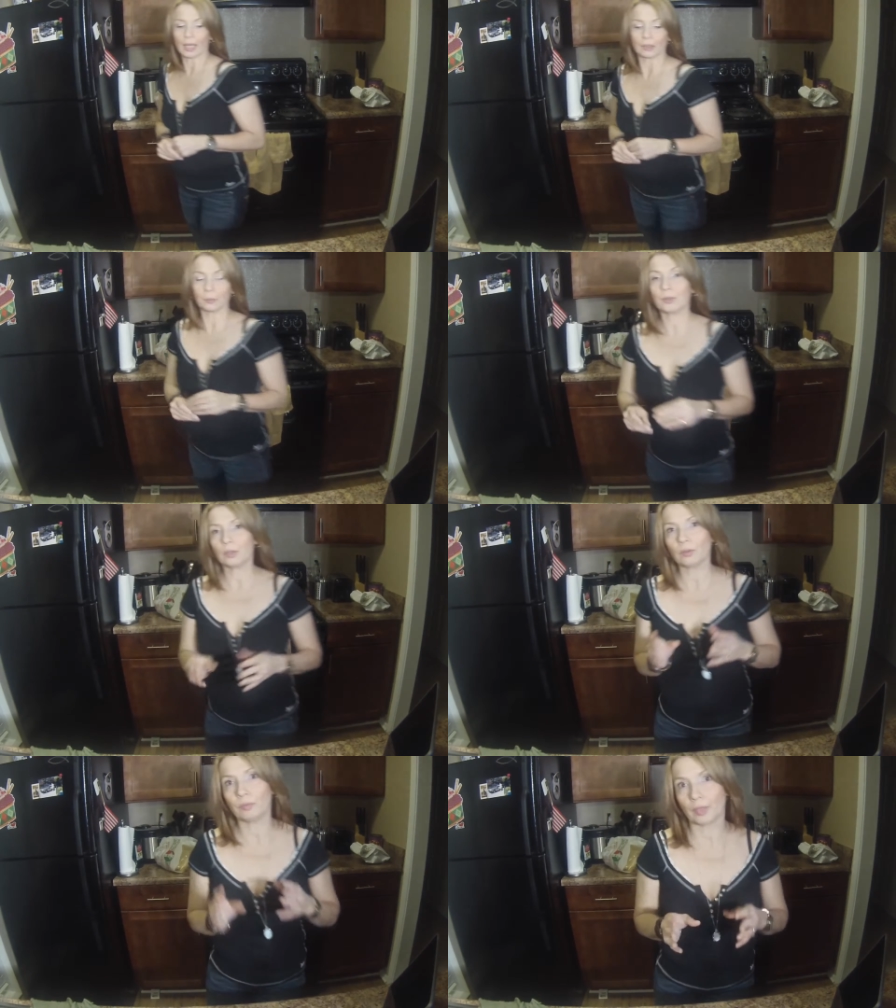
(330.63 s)
yes, put
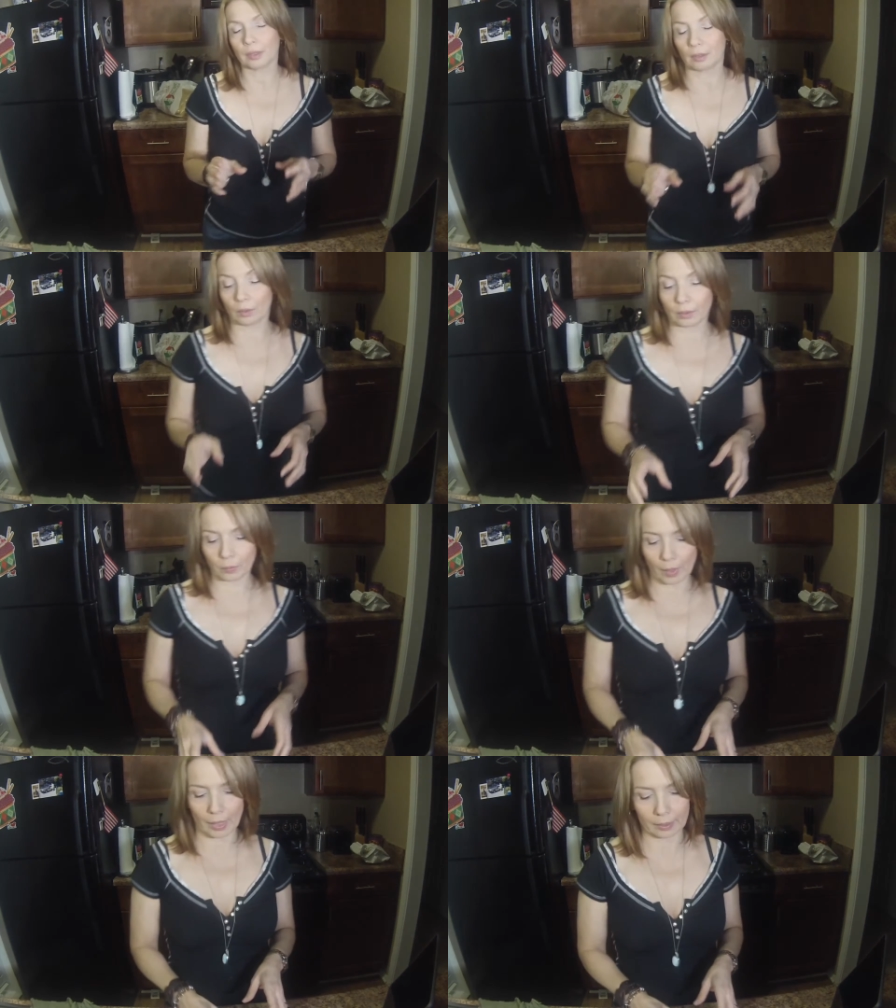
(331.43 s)
in your freezer.
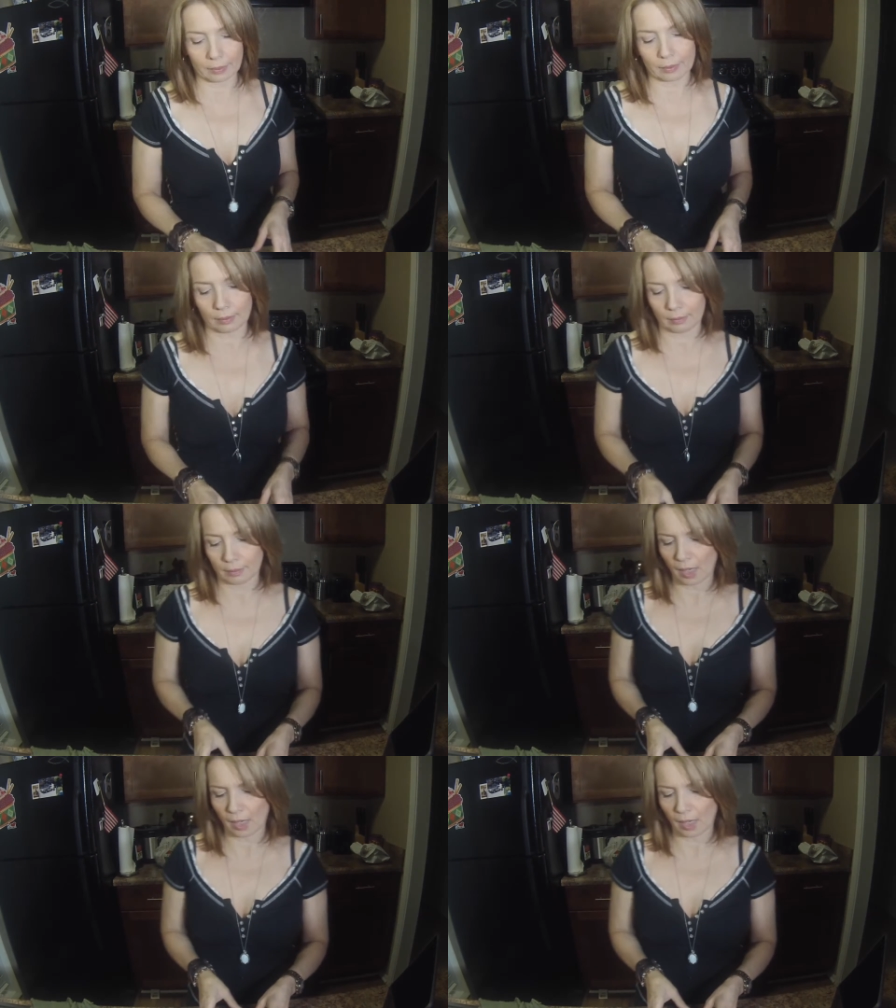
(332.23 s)
Otherwise,